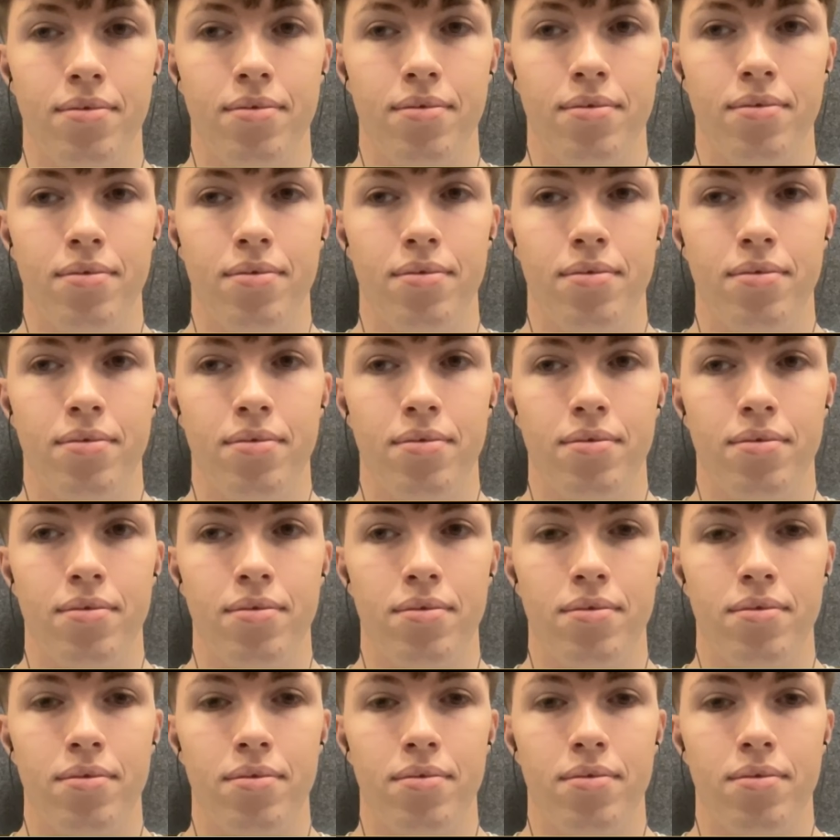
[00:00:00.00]

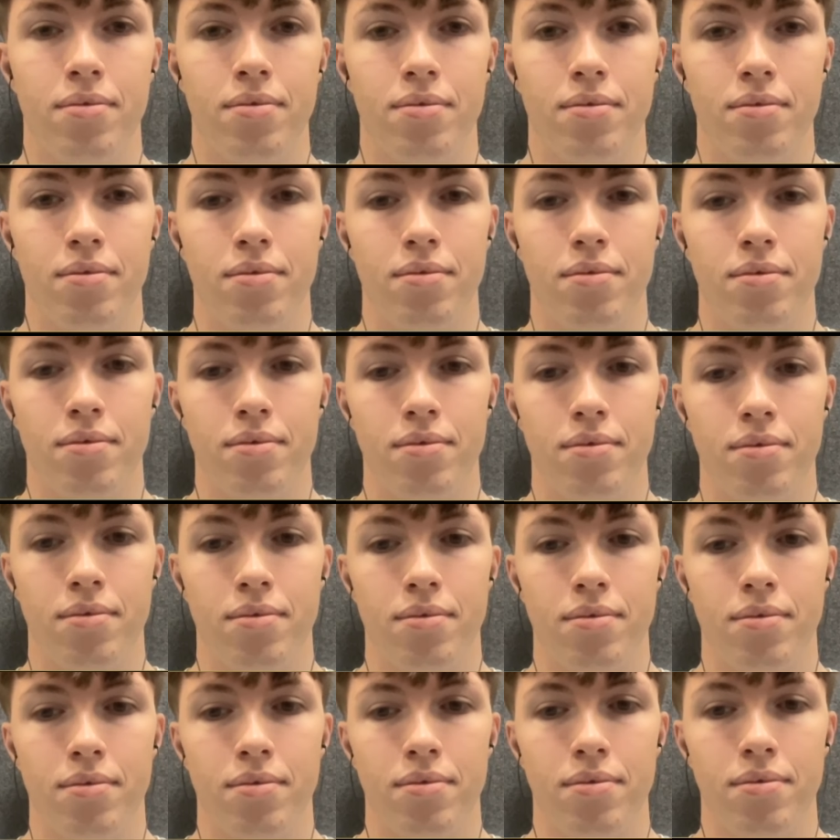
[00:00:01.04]

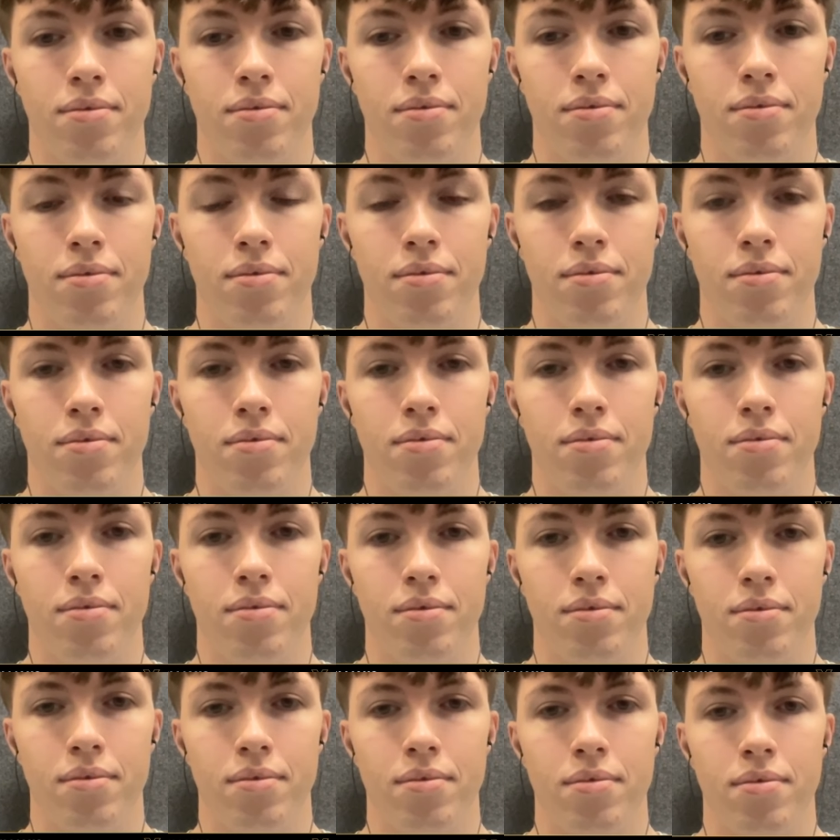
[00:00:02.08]

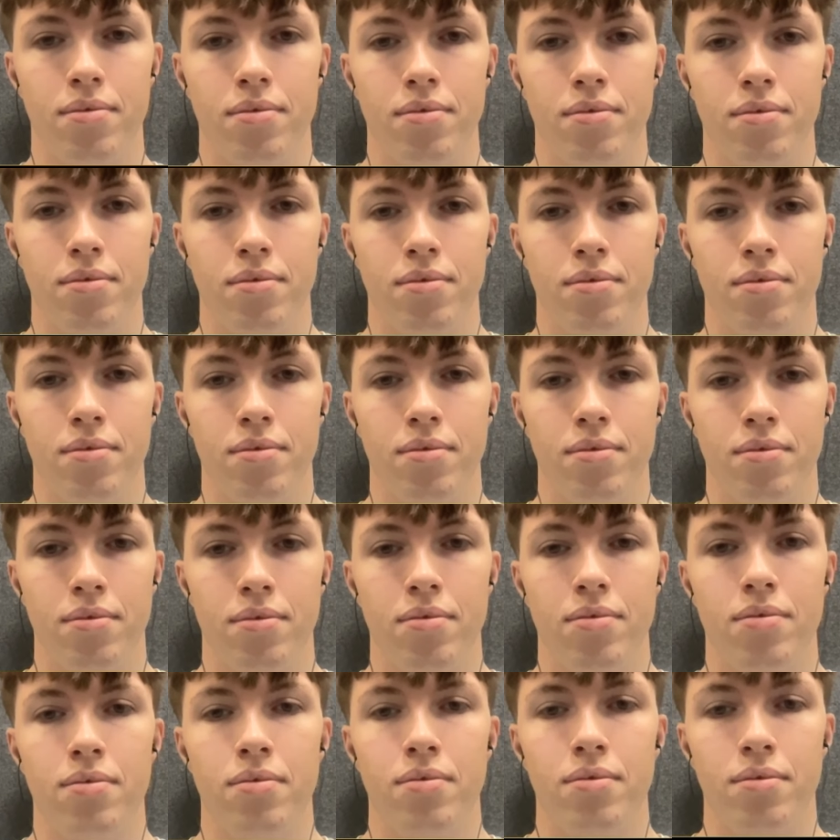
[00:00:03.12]

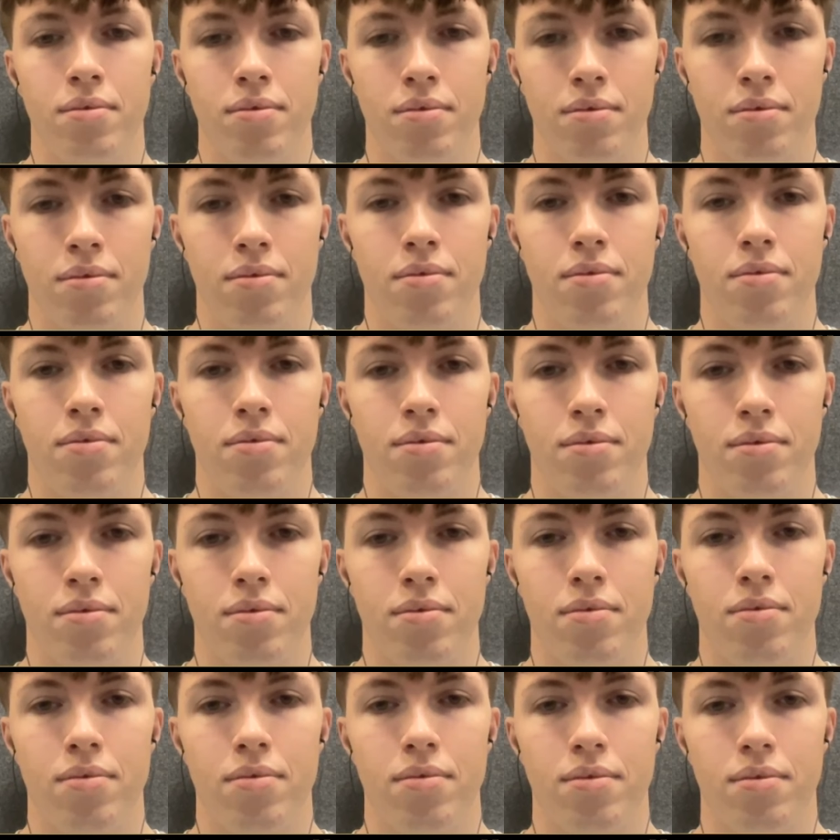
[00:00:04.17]

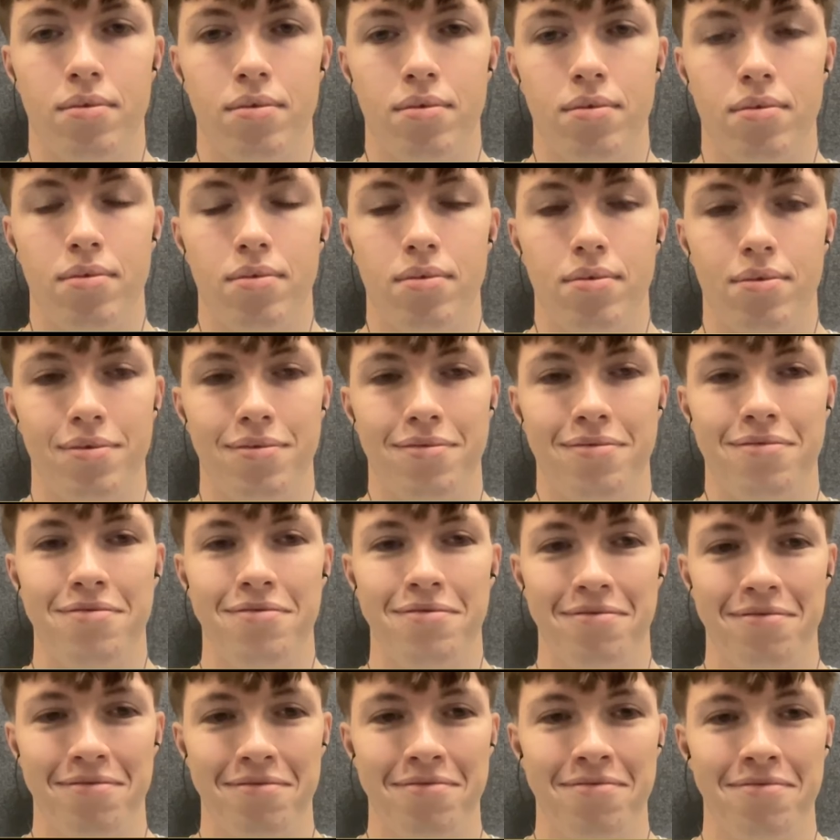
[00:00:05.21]

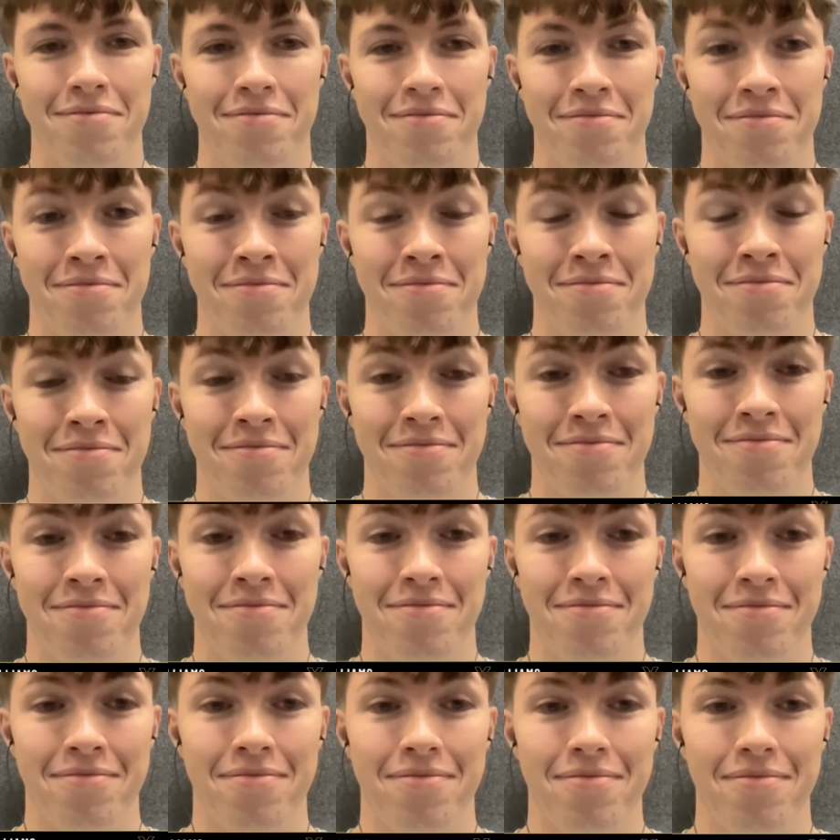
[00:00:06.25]

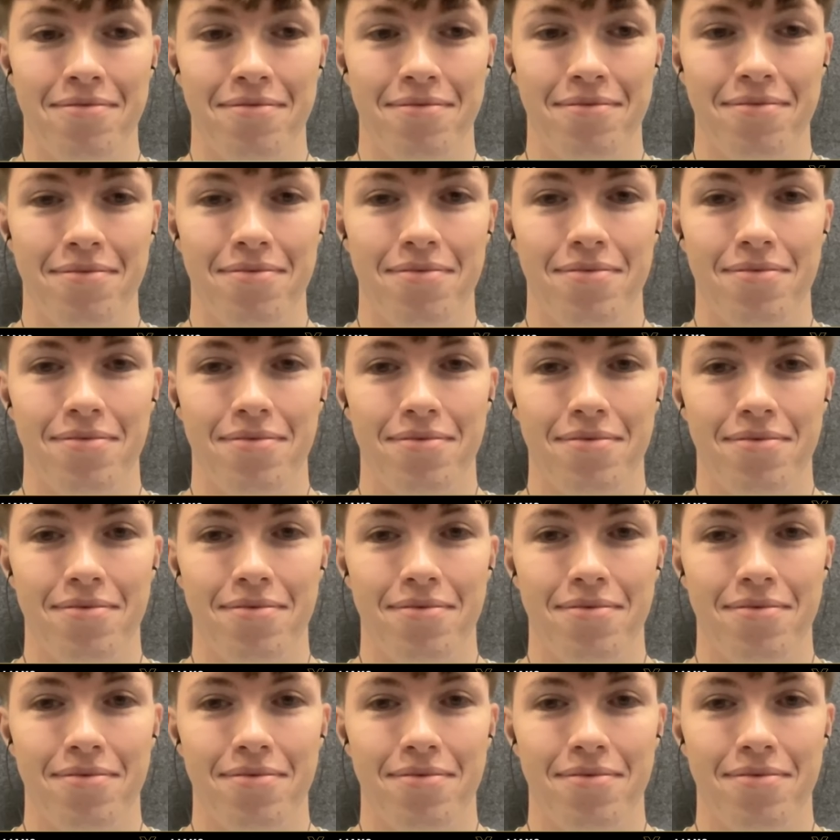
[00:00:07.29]
No words are spoken by the person on screen.